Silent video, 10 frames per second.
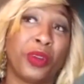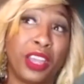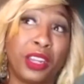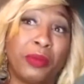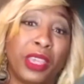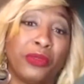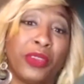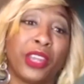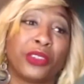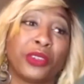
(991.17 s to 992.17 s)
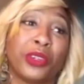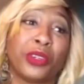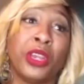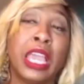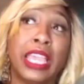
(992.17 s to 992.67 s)
product manufacturer
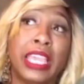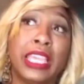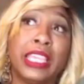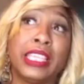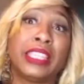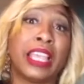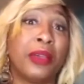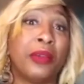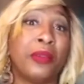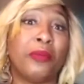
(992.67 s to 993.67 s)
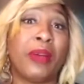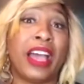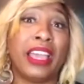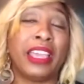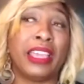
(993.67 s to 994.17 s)
is my